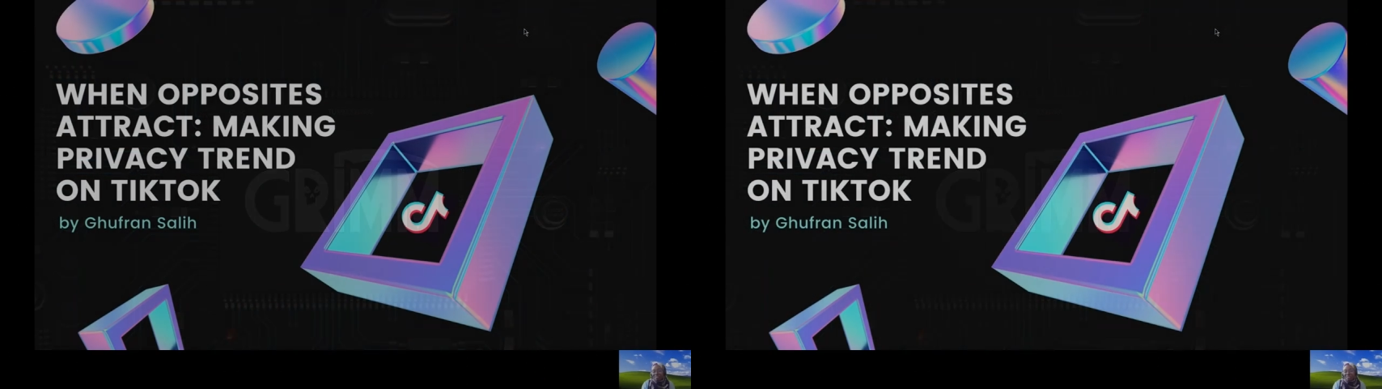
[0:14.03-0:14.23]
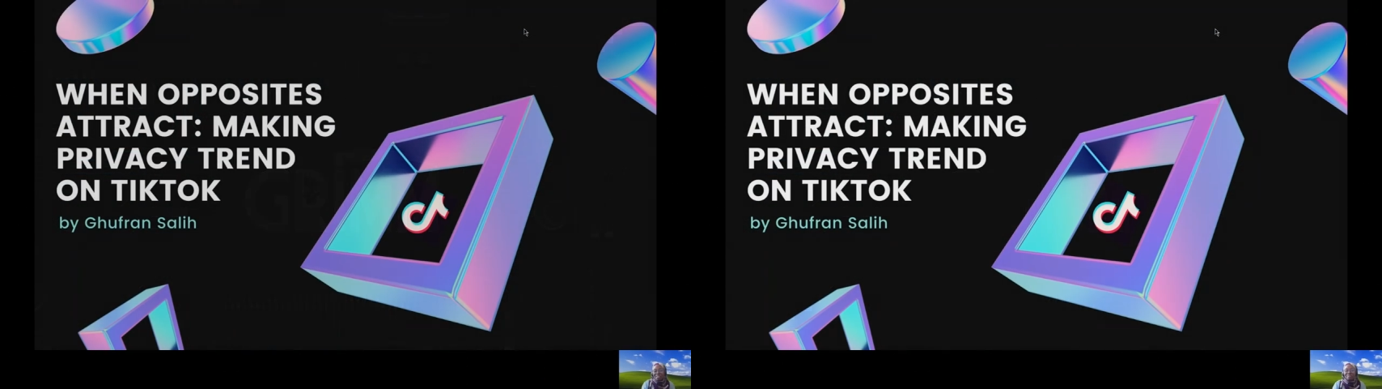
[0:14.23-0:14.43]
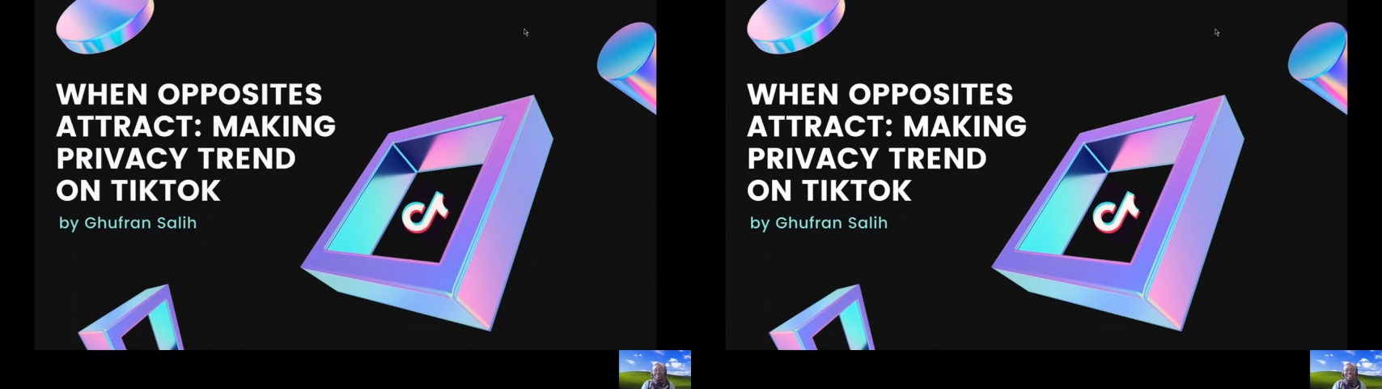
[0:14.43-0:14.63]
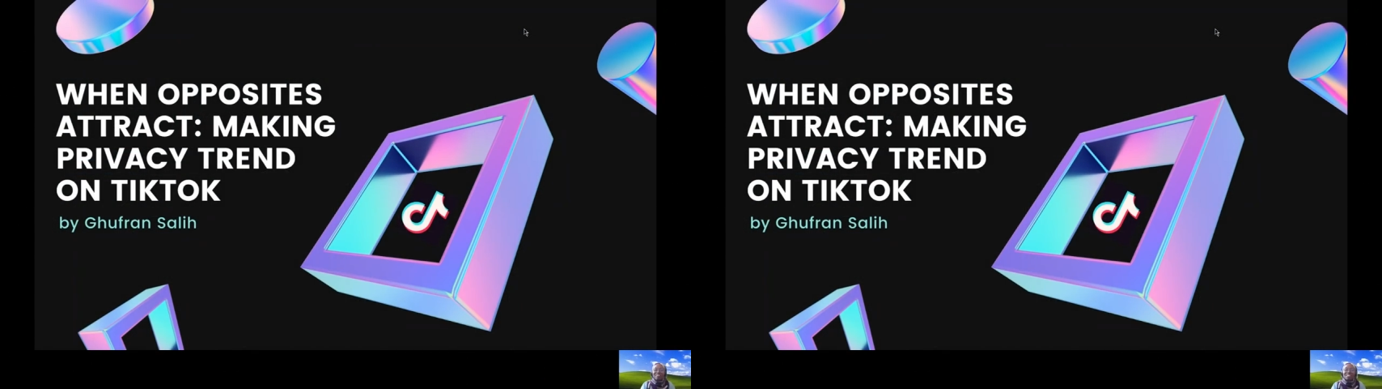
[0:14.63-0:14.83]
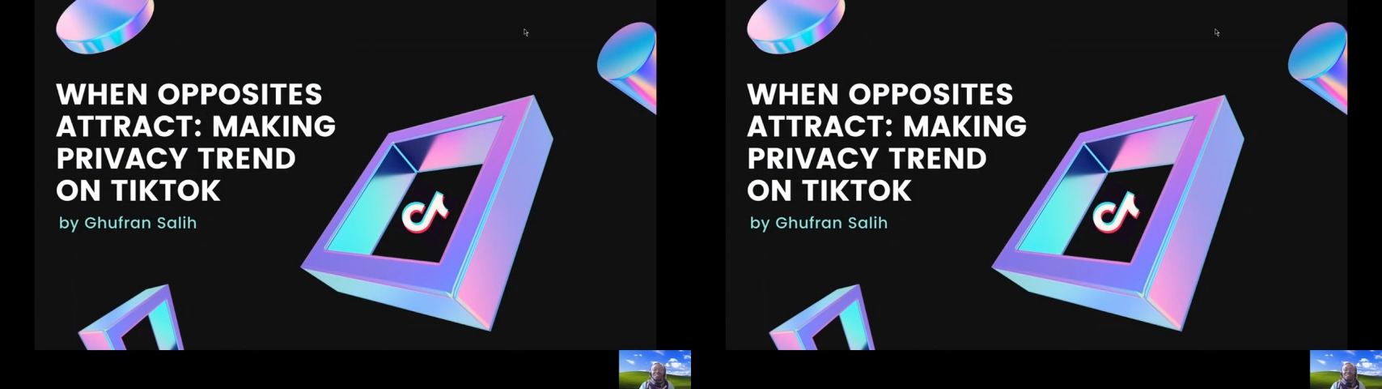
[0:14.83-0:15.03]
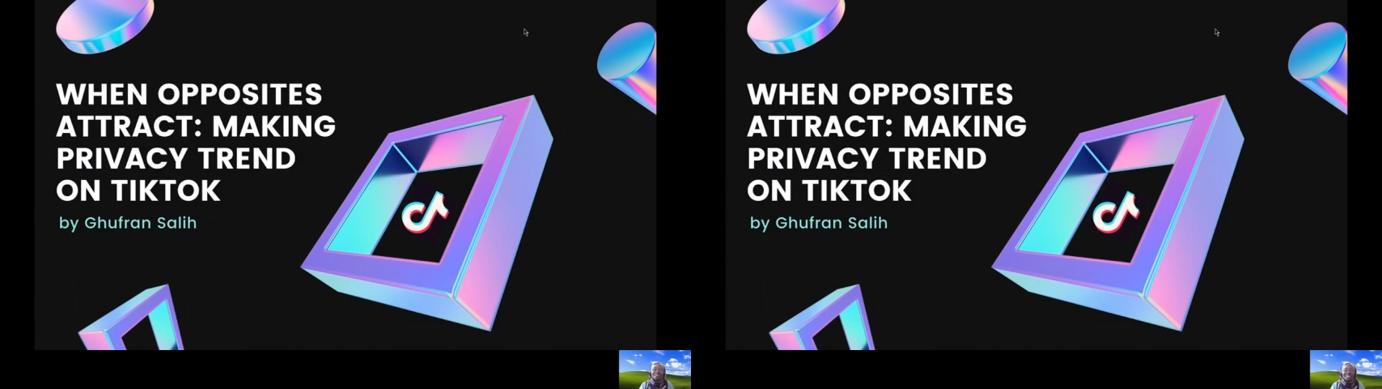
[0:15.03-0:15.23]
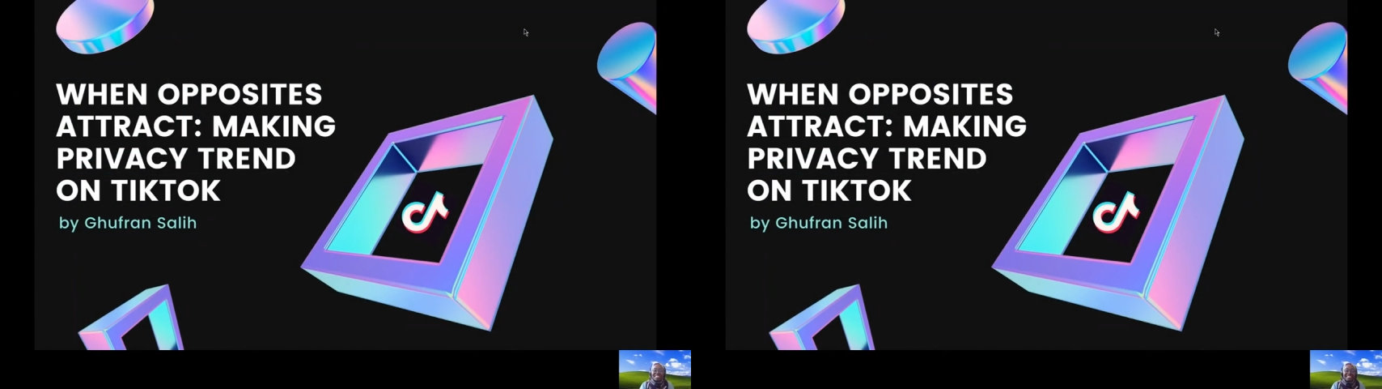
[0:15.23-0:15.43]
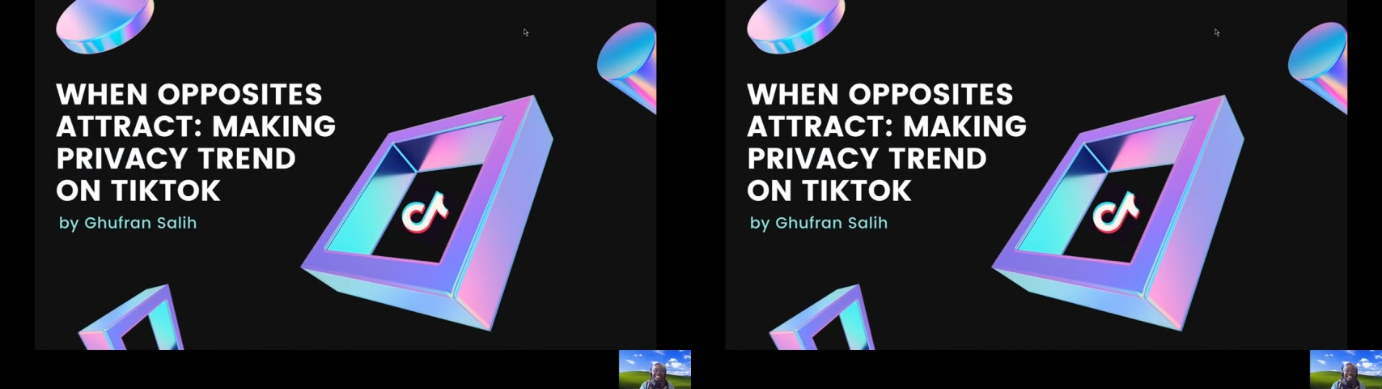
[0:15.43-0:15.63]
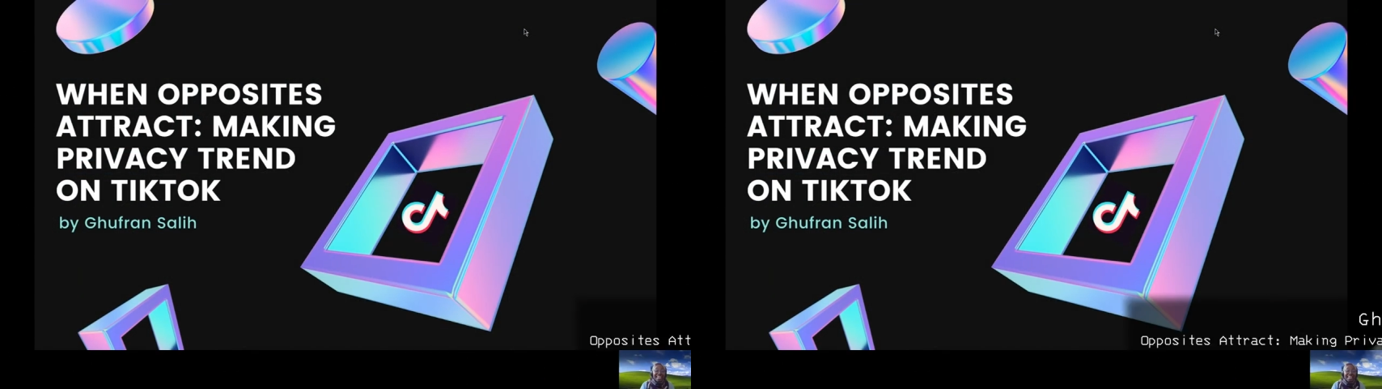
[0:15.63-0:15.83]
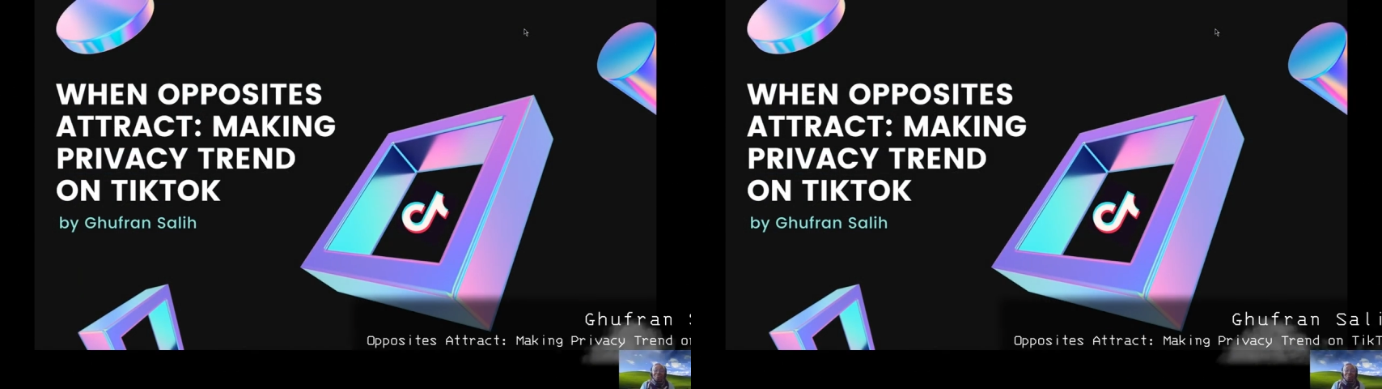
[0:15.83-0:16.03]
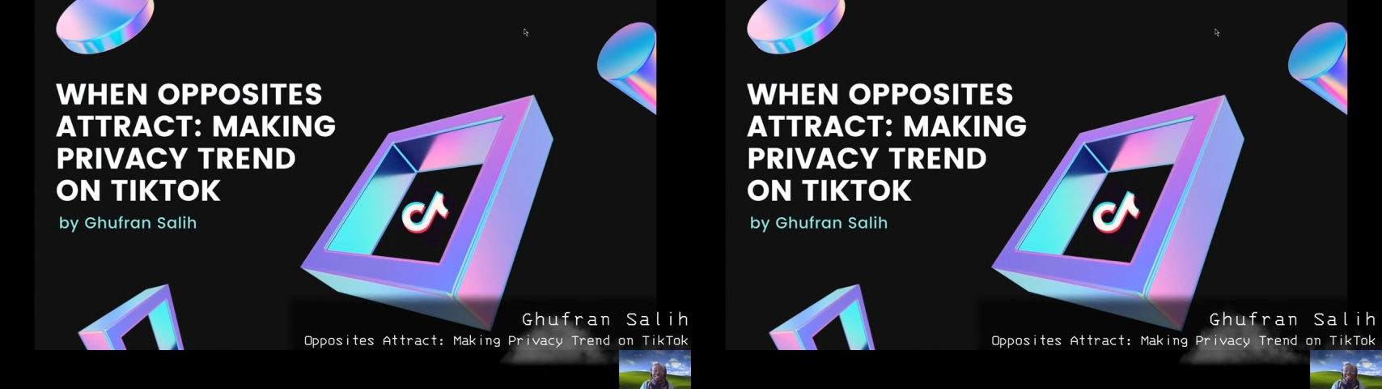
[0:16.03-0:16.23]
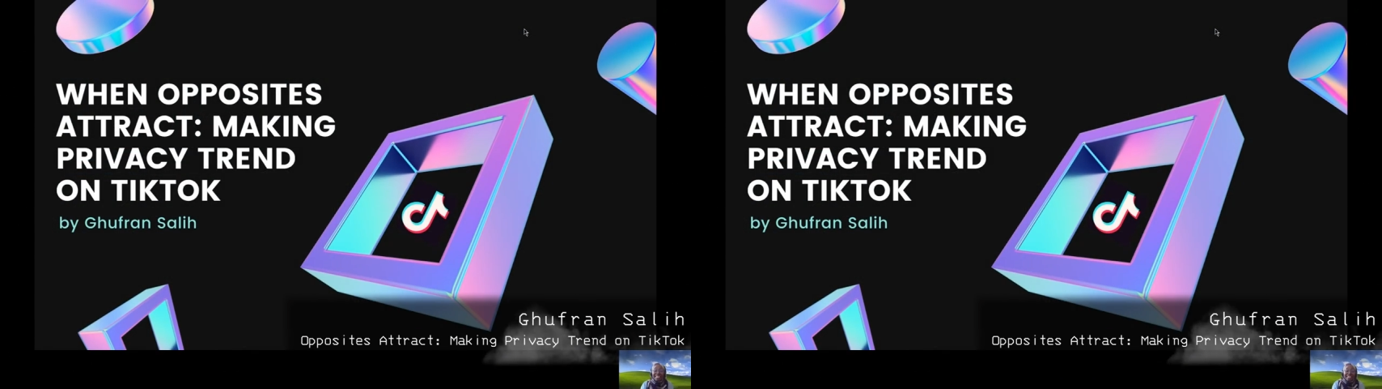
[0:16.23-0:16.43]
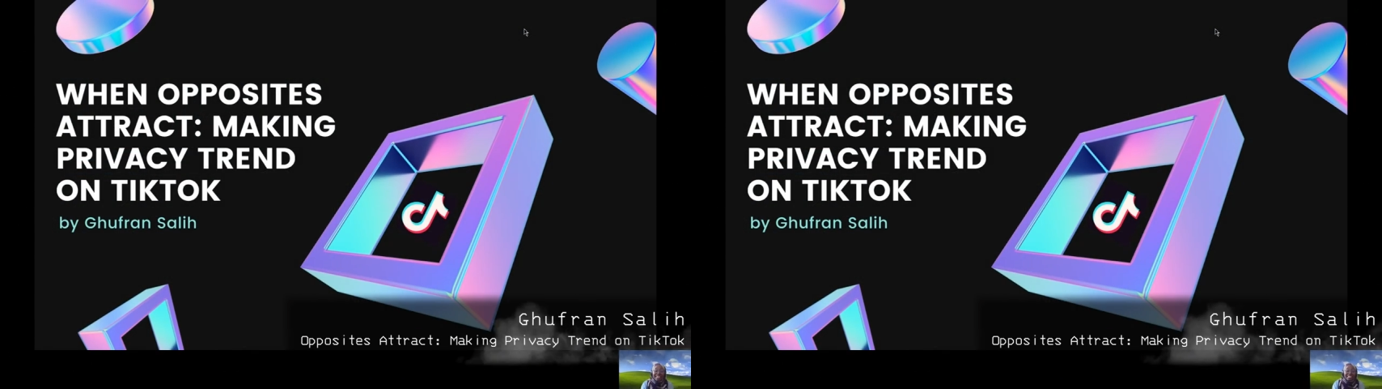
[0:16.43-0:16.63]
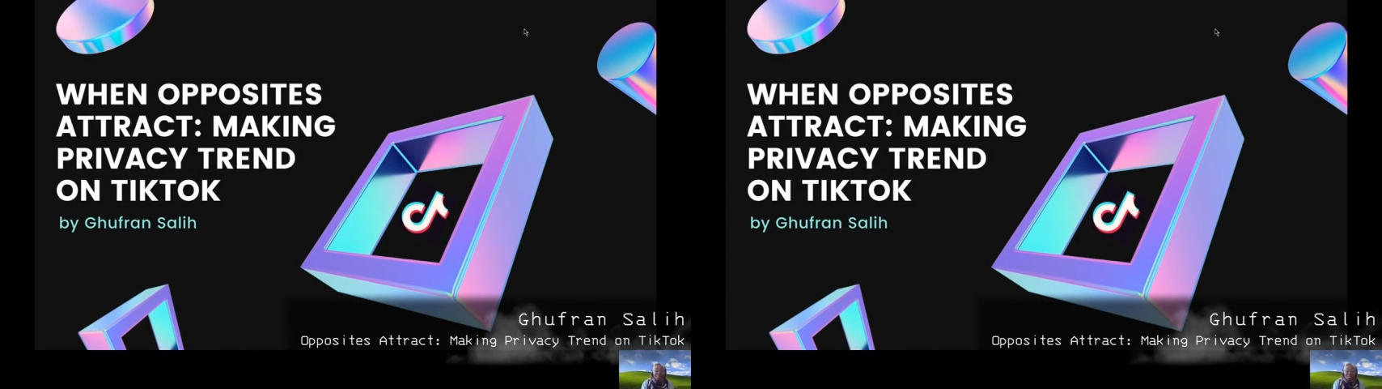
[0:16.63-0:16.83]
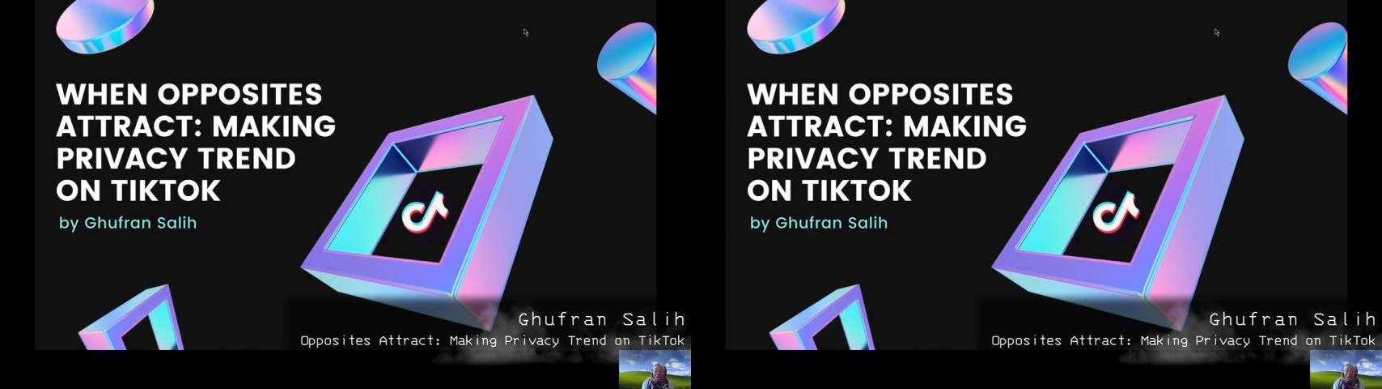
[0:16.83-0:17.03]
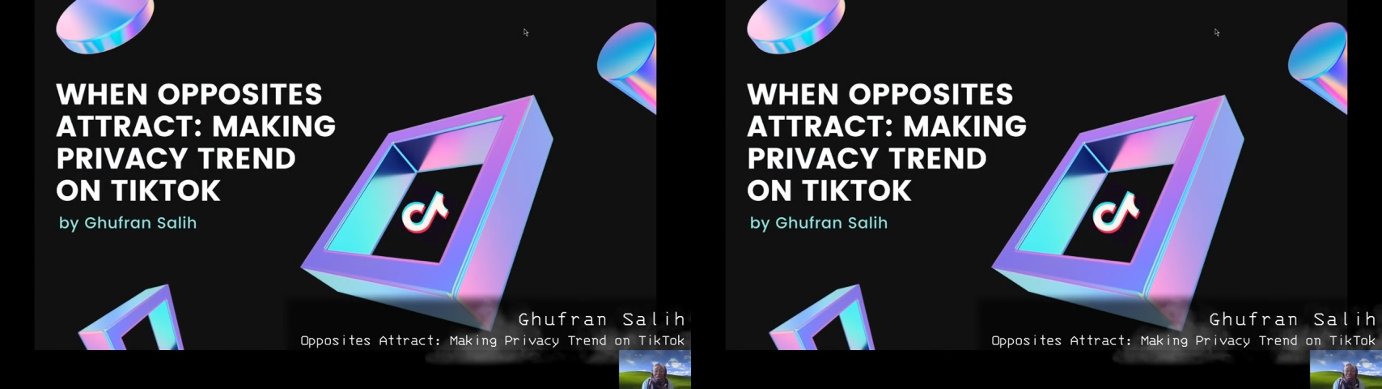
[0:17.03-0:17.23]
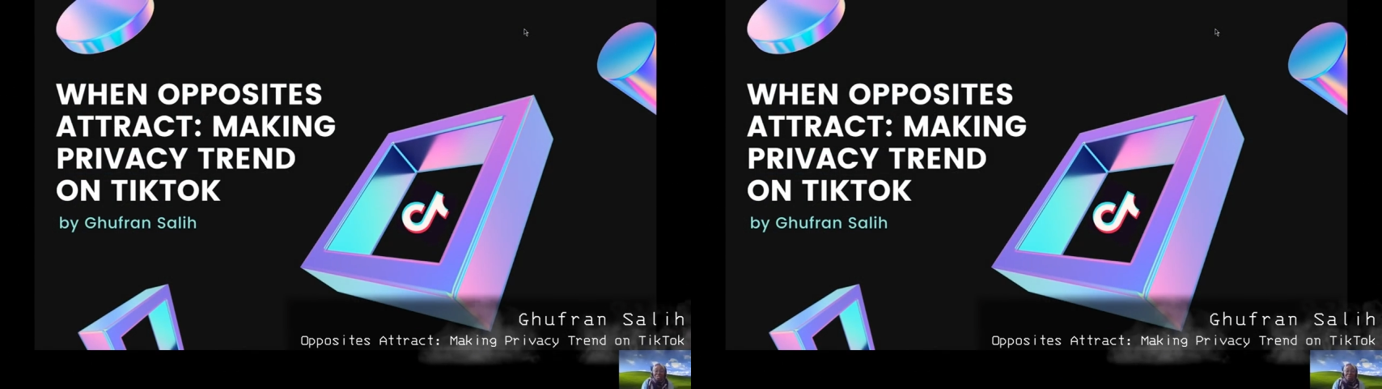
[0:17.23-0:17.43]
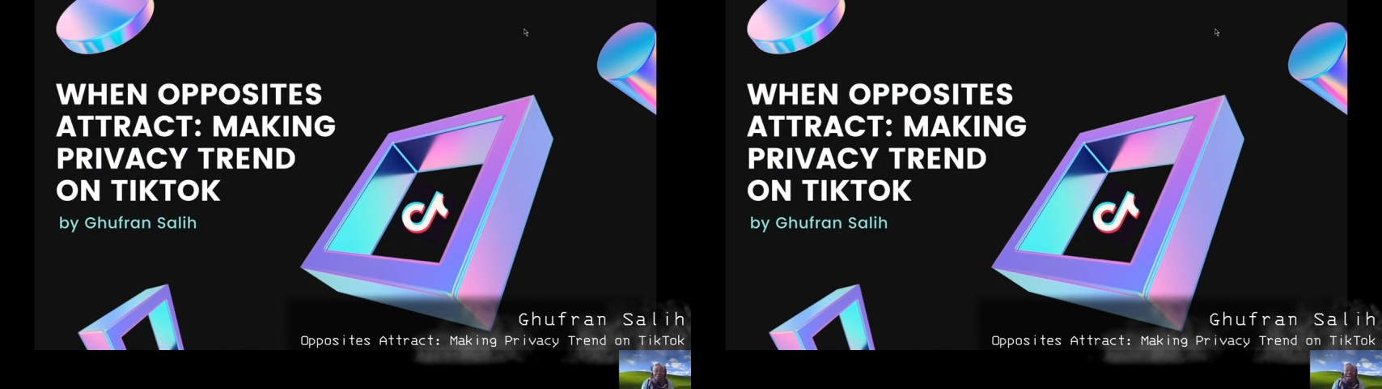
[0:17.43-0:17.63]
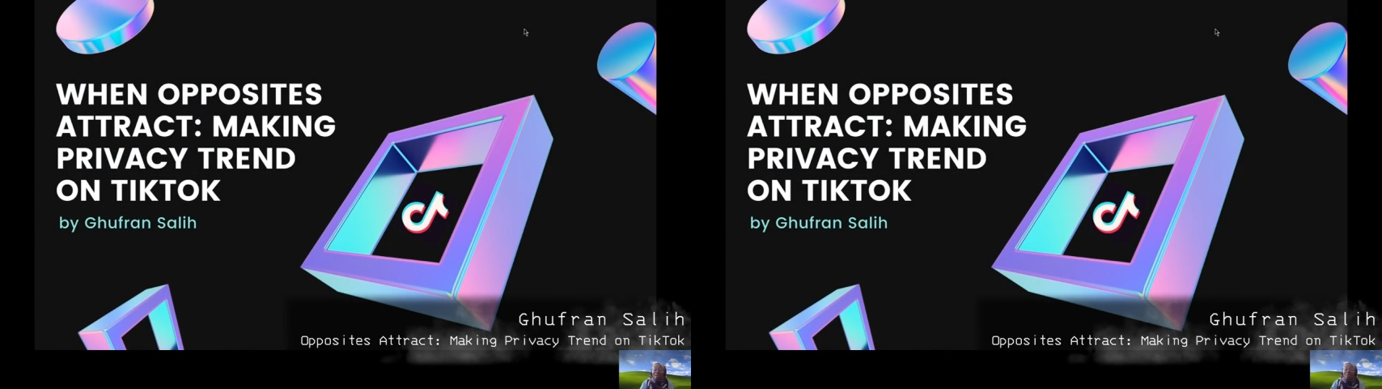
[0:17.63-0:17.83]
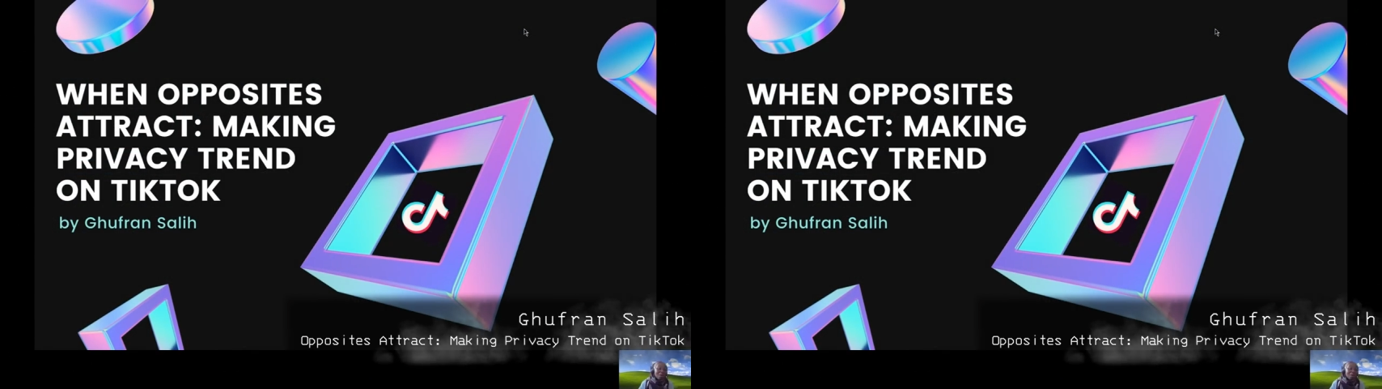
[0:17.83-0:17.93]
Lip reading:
No face is visible, so there are no lips to read.